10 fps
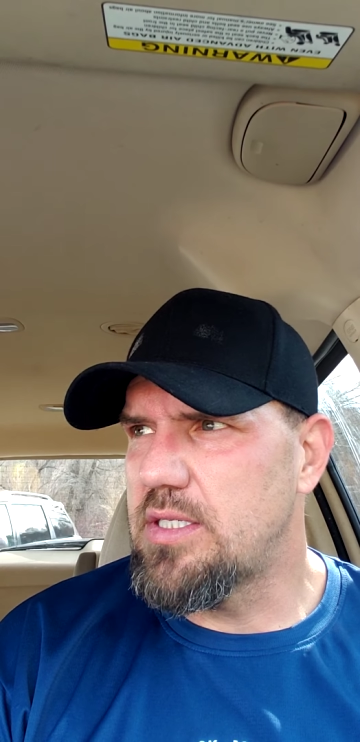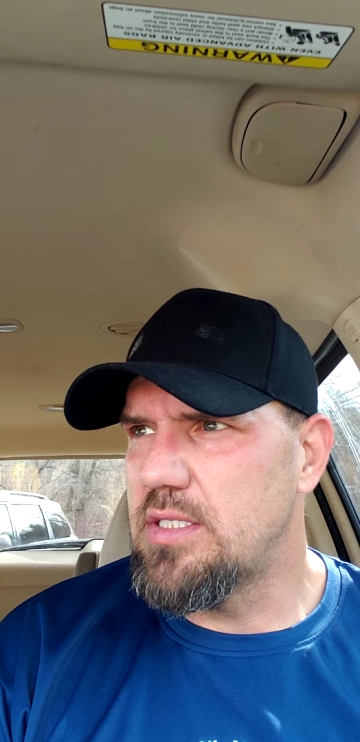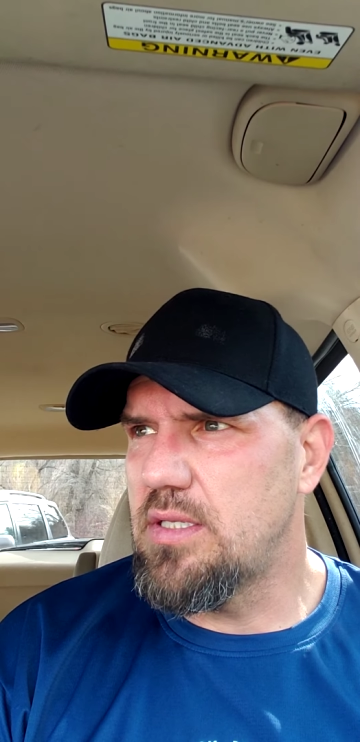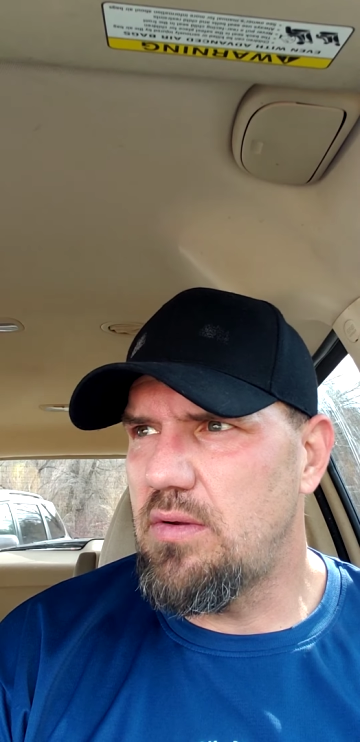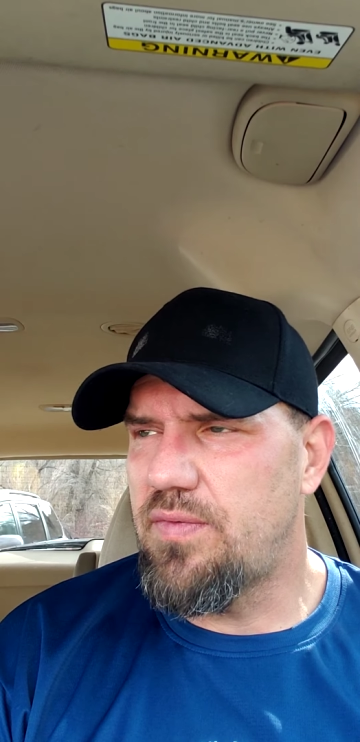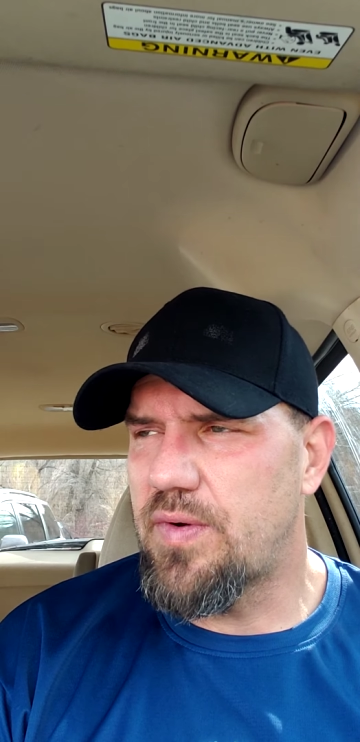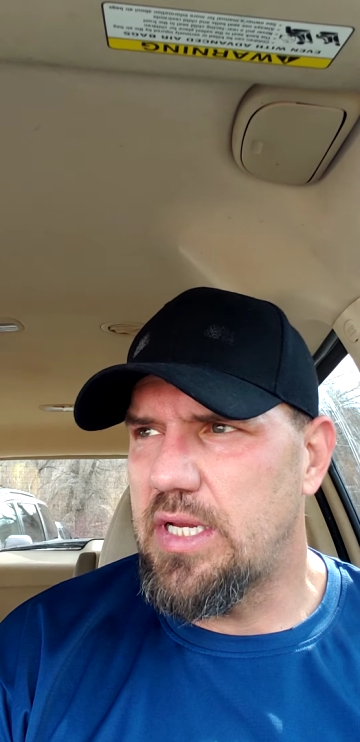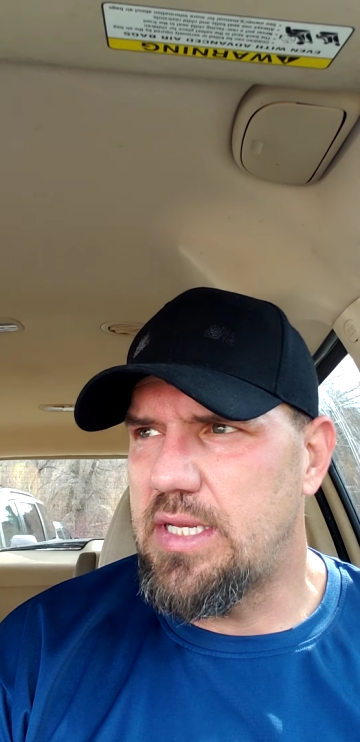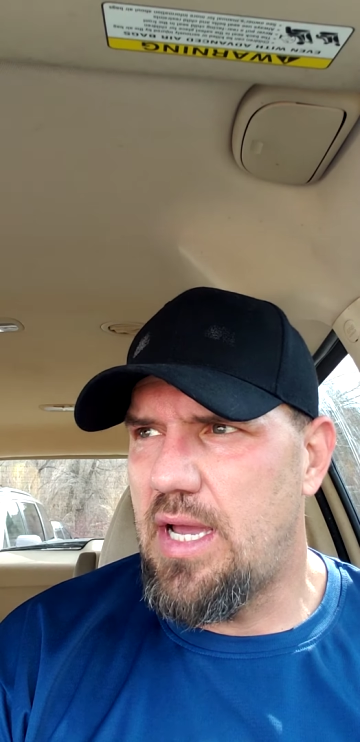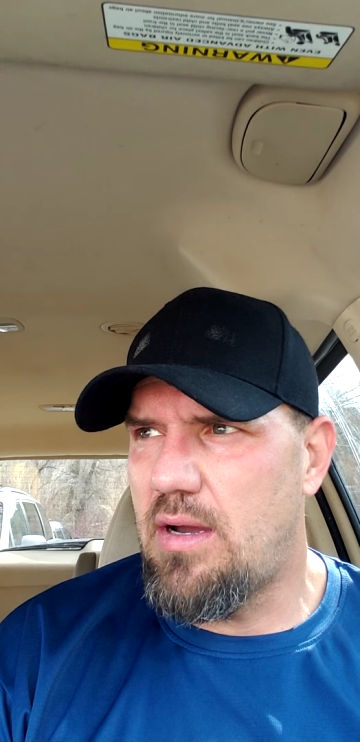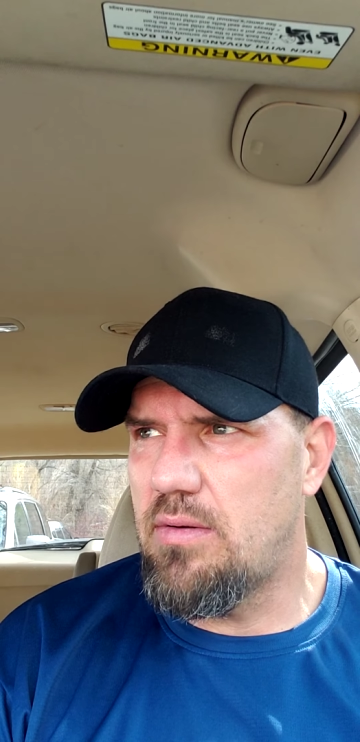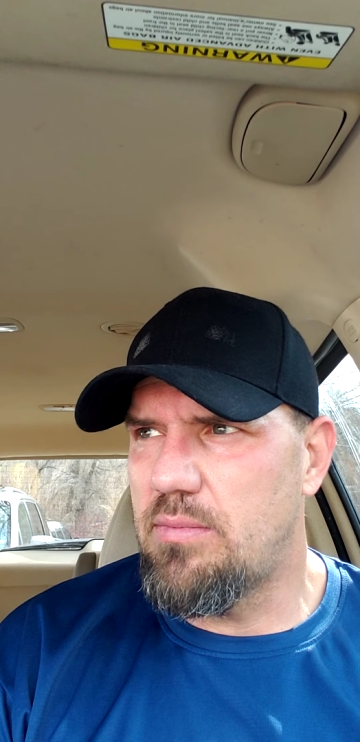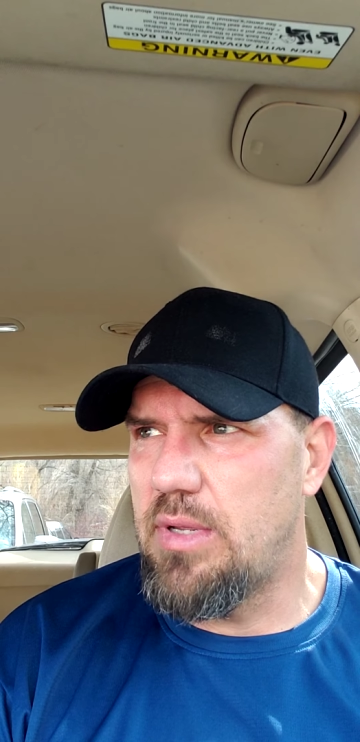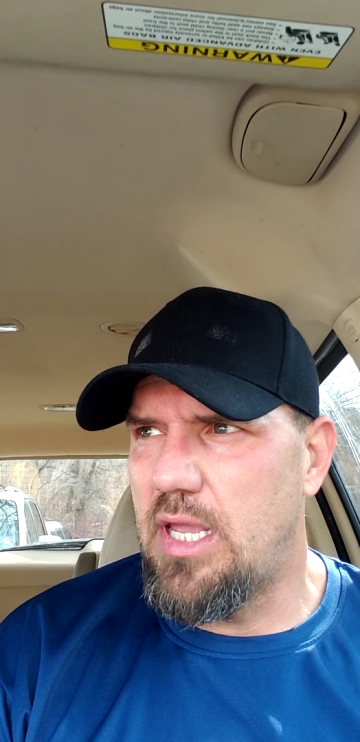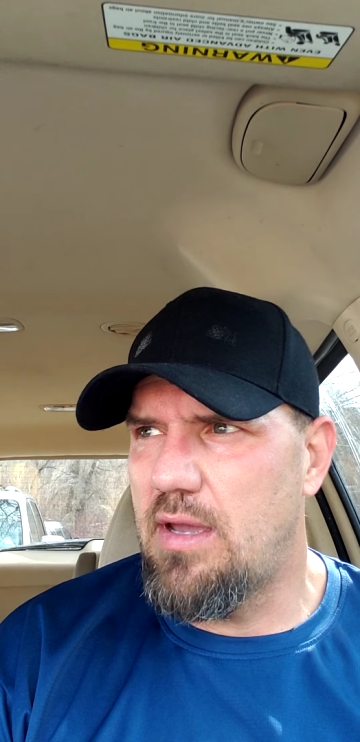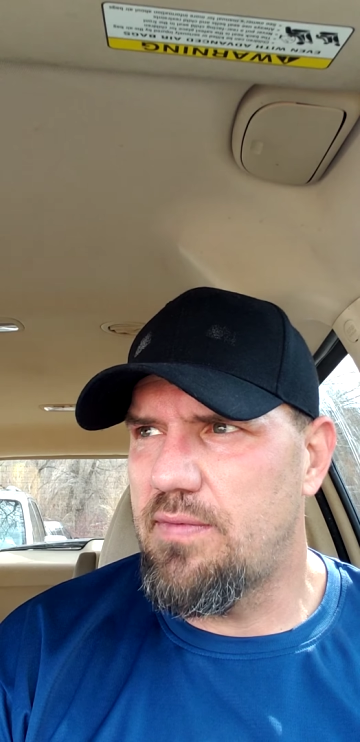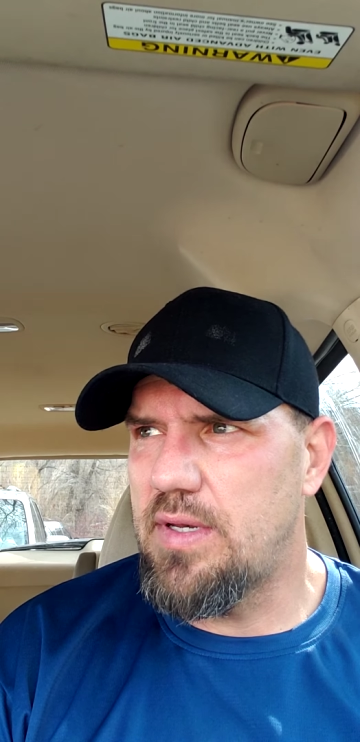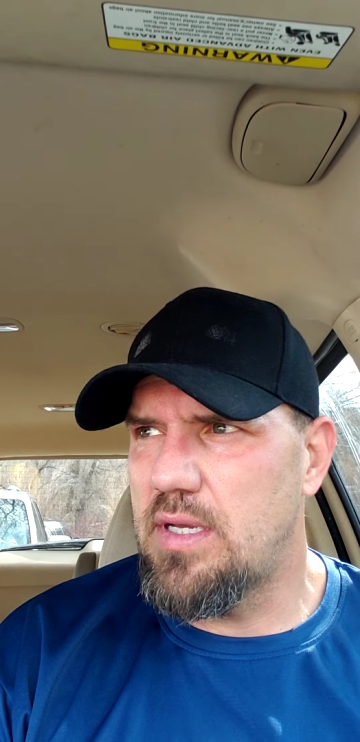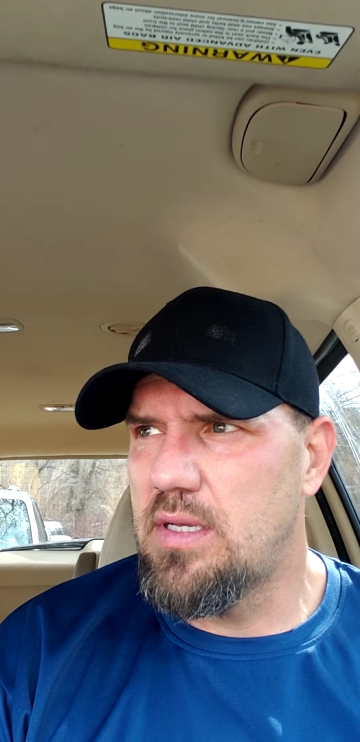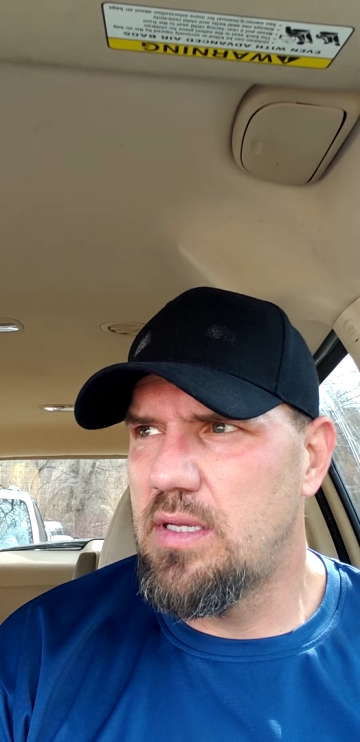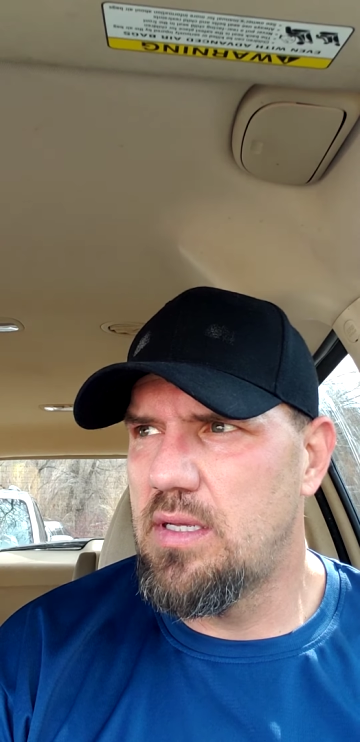She's a little freaked out and me having to